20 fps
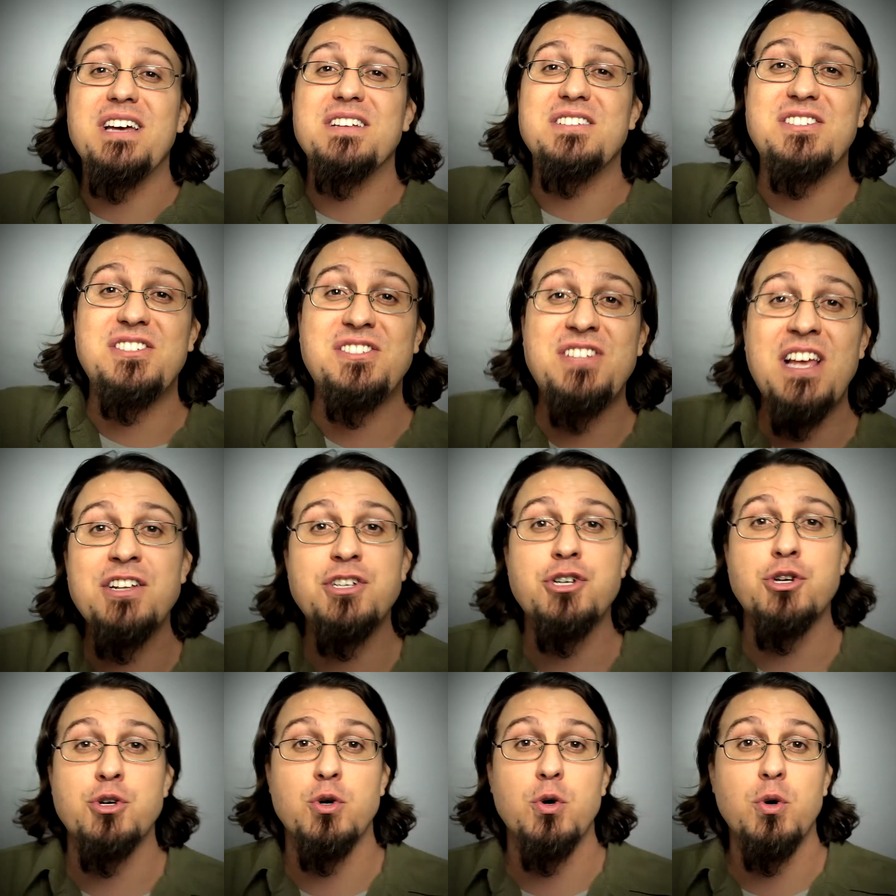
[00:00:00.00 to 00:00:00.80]

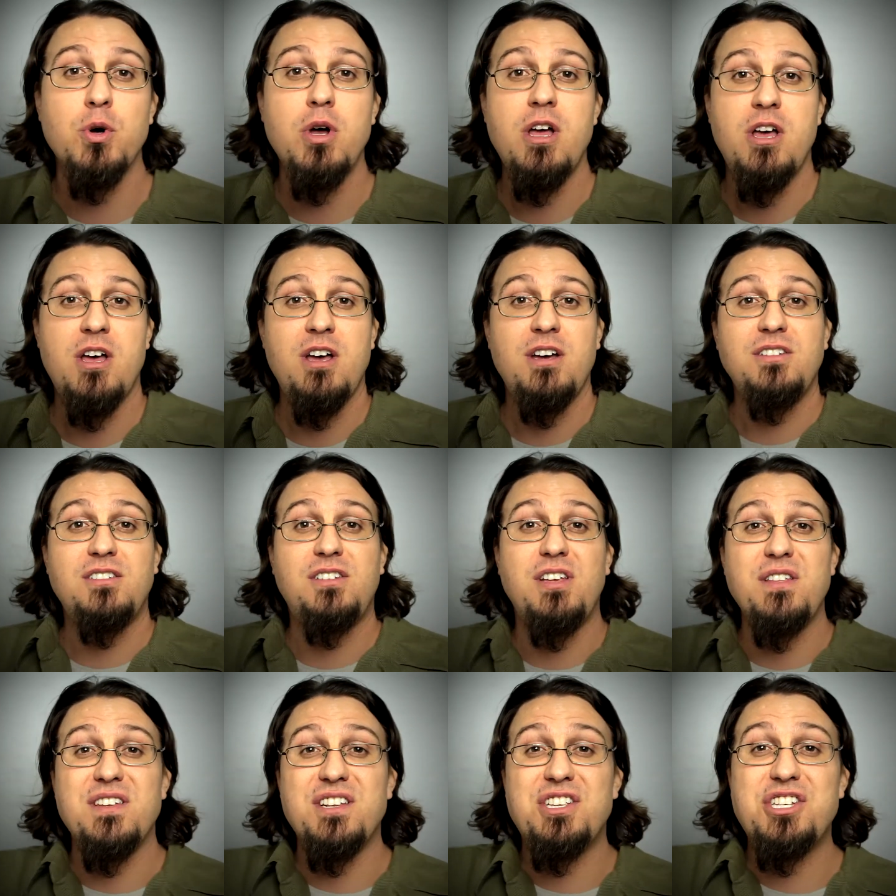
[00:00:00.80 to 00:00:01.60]
essential
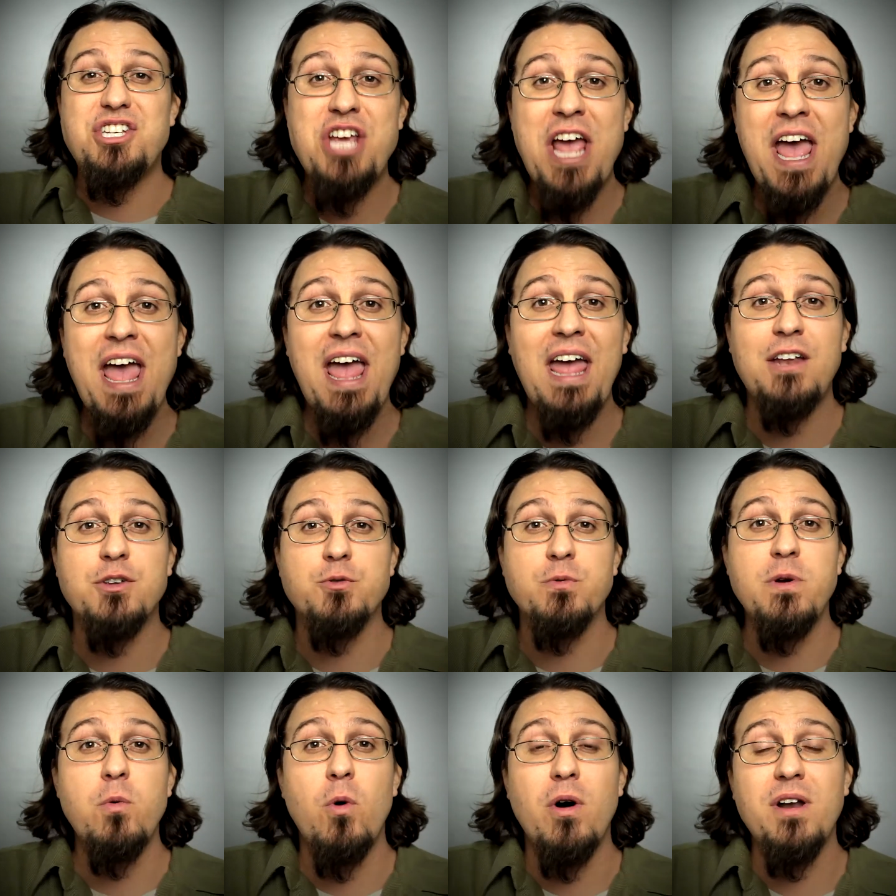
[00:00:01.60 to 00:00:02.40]
to the change
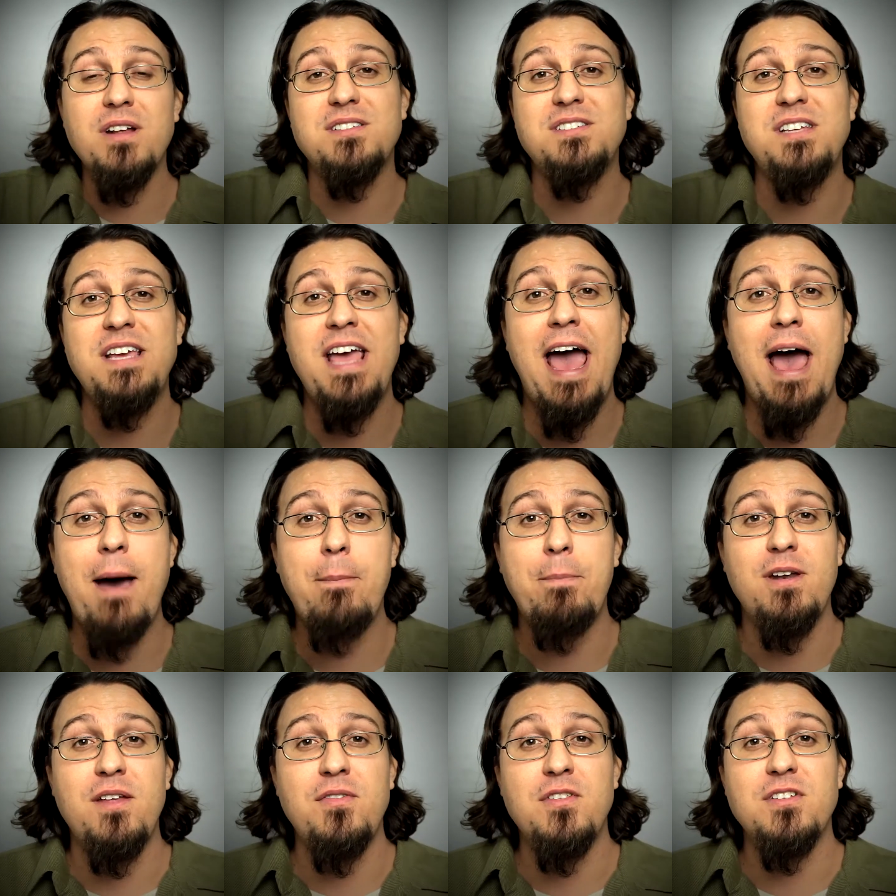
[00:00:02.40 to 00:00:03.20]
we want to see
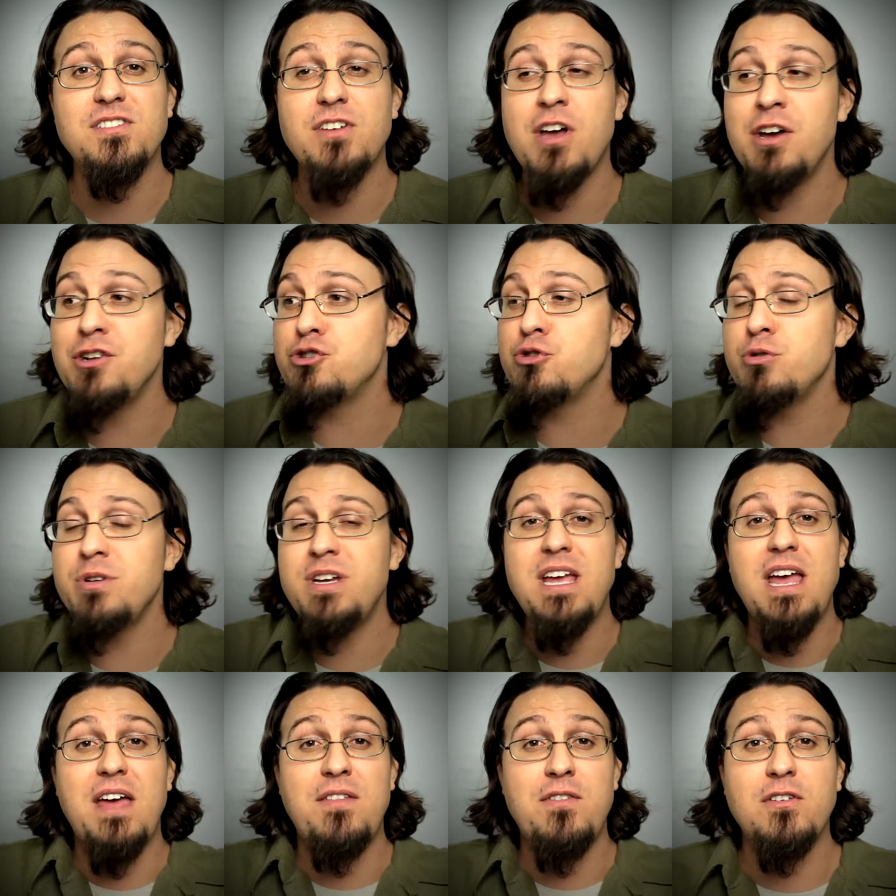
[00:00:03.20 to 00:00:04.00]
happen in this
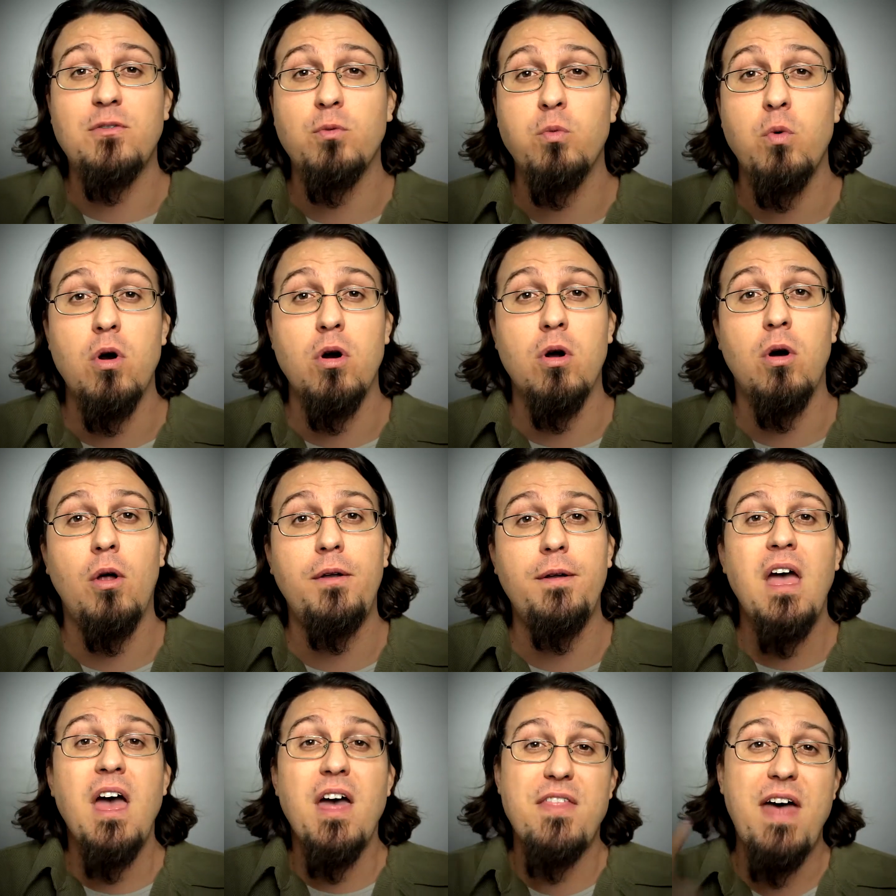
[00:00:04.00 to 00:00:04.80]
country and this world.
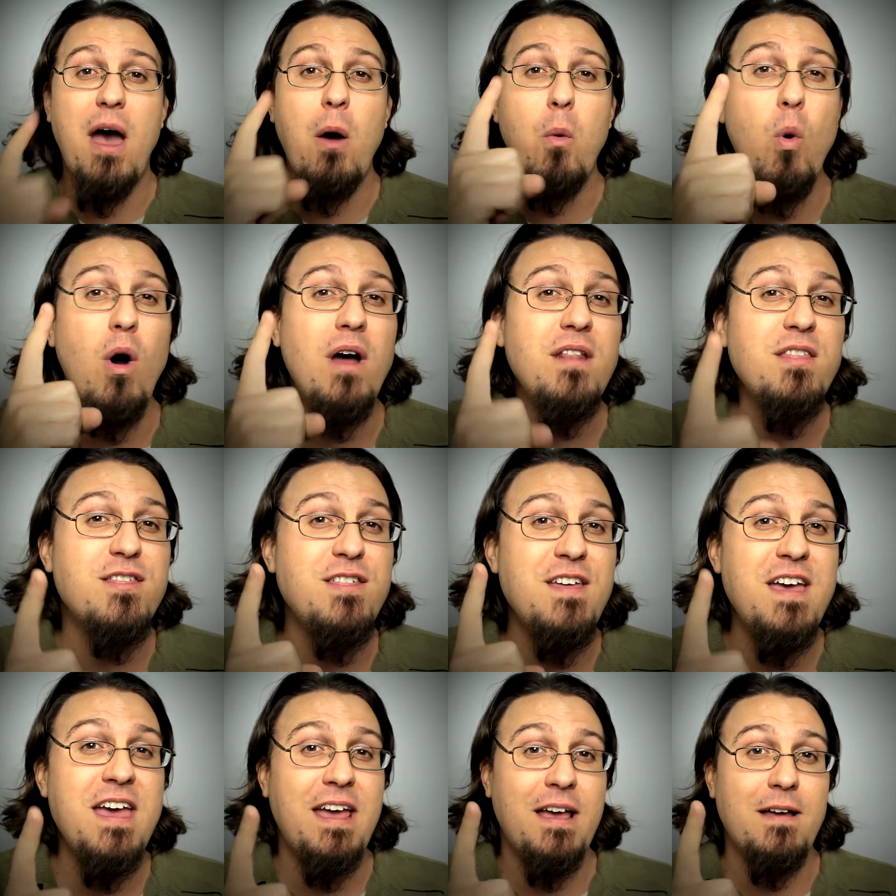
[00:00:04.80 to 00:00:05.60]
That one
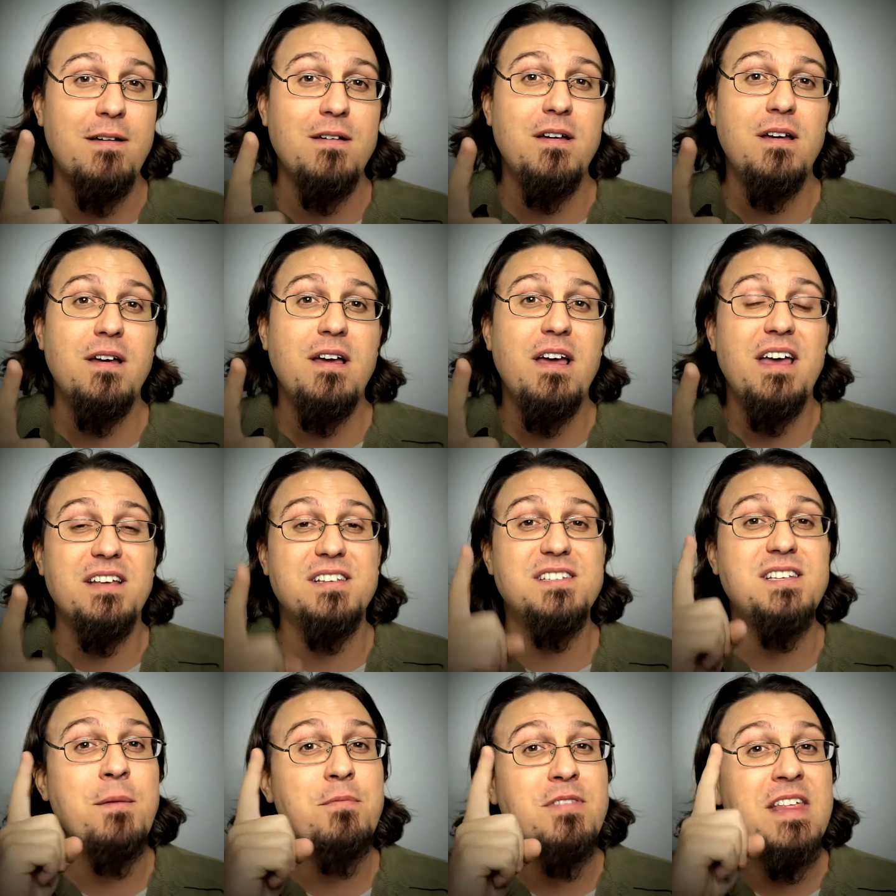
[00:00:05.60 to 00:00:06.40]
thing is
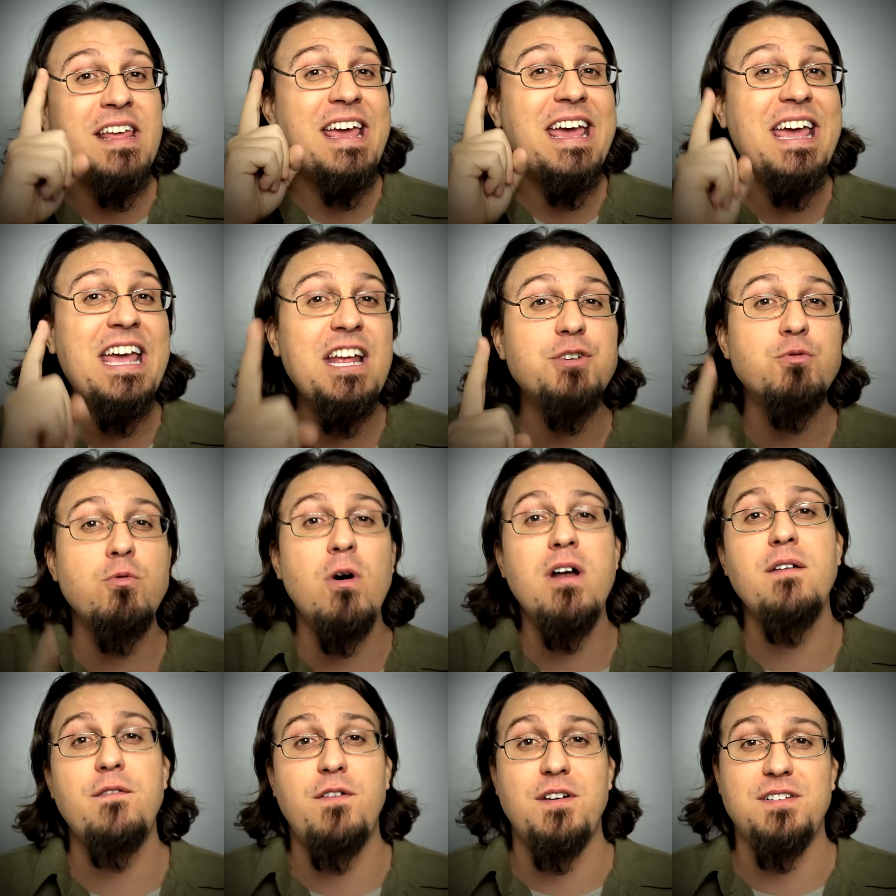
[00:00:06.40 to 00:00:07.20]
something each
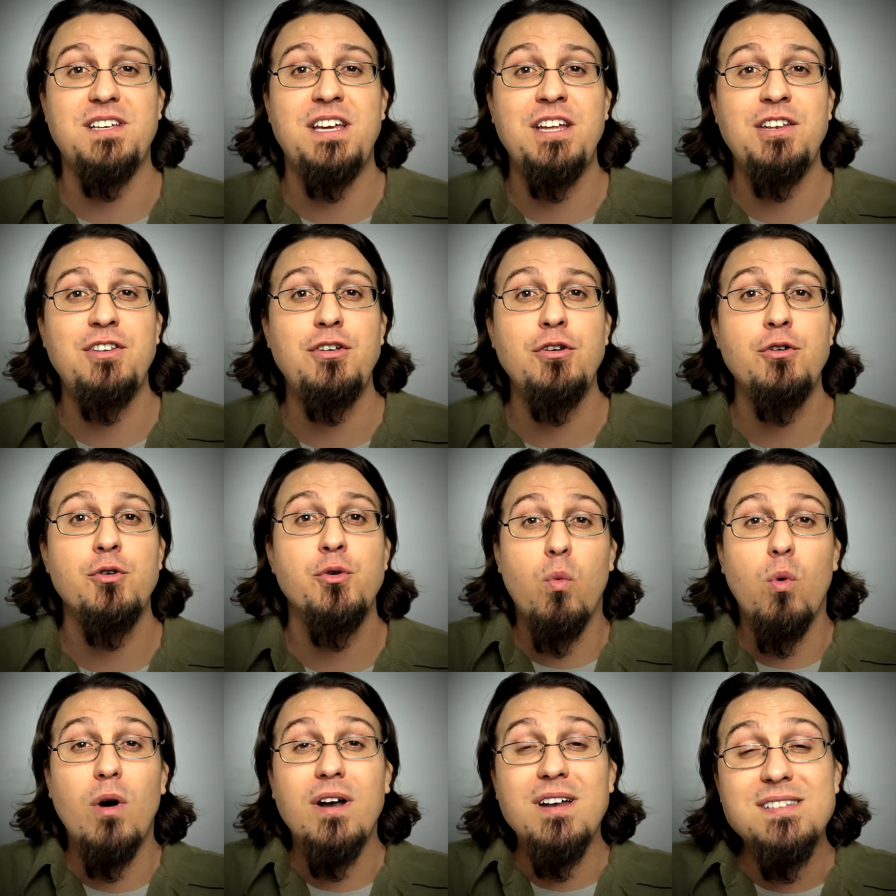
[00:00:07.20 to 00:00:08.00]
one of us can do.
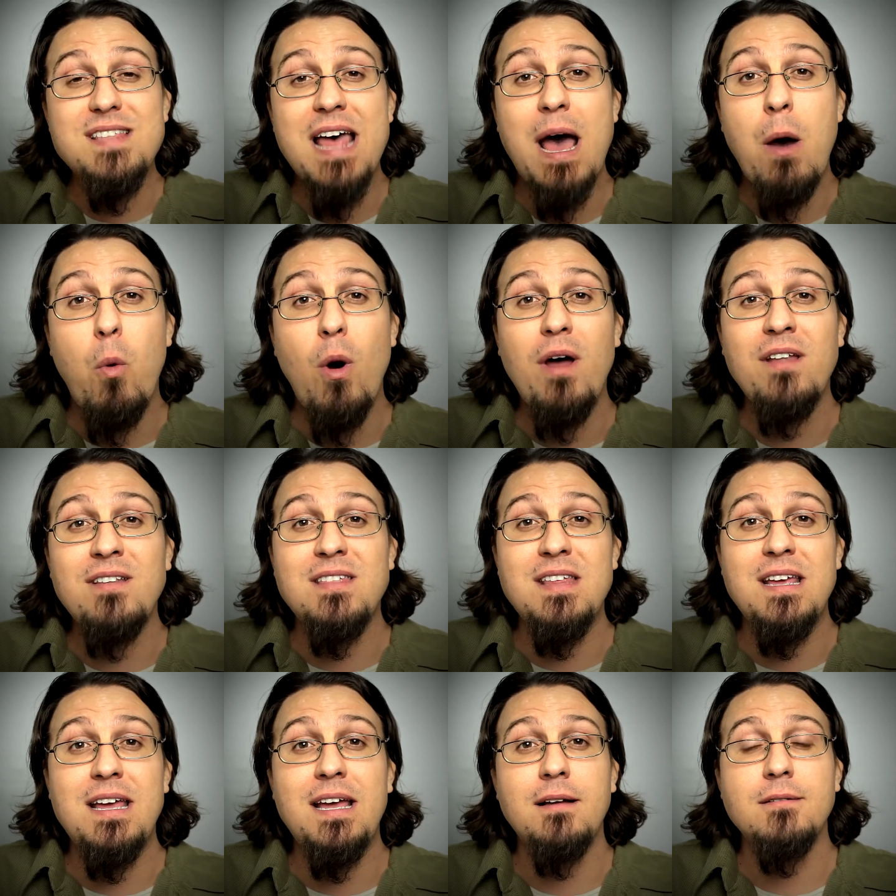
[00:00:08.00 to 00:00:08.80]
What is that one
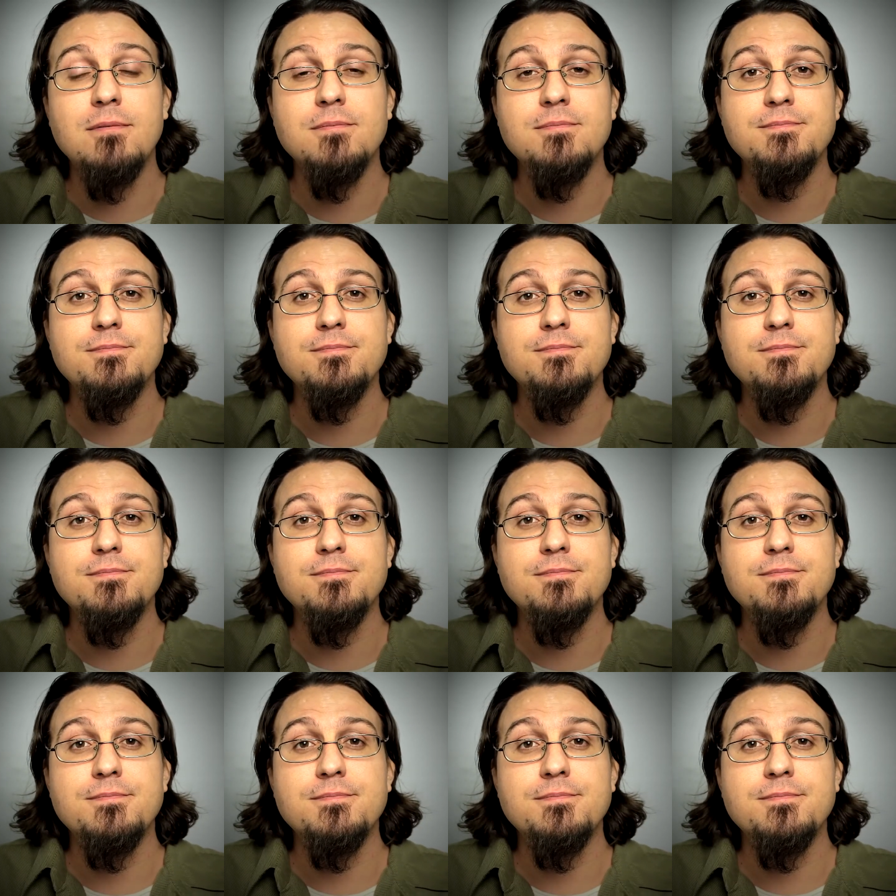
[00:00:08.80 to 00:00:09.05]
thing?